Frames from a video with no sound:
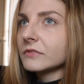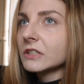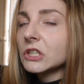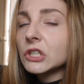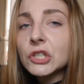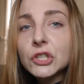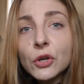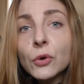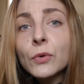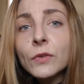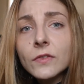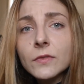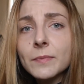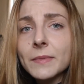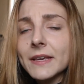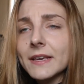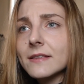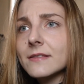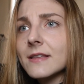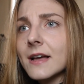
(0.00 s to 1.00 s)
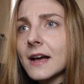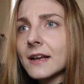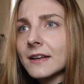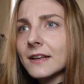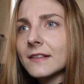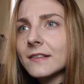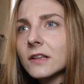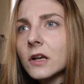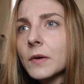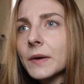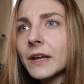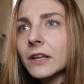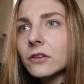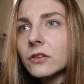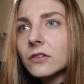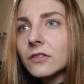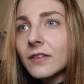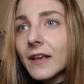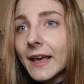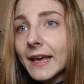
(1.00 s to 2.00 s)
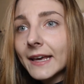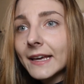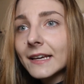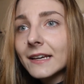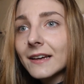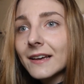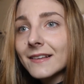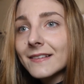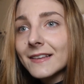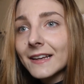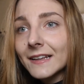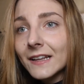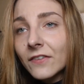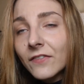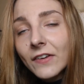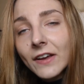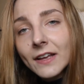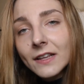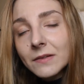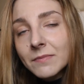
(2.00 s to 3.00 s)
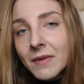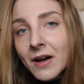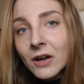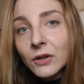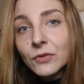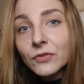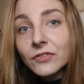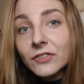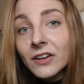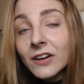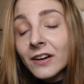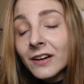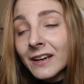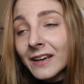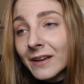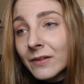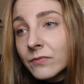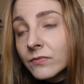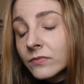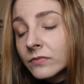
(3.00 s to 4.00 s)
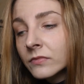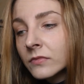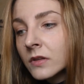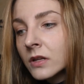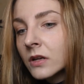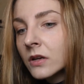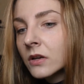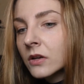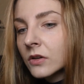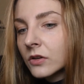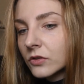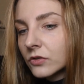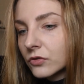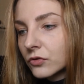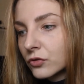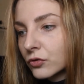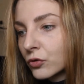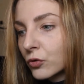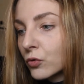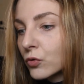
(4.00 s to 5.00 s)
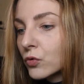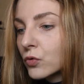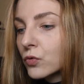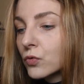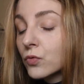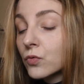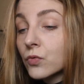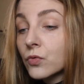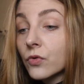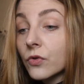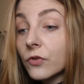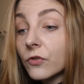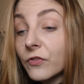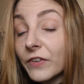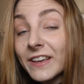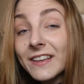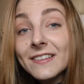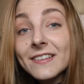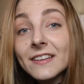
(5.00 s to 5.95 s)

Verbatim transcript: shows me that it's going to take a significant amount of time to fix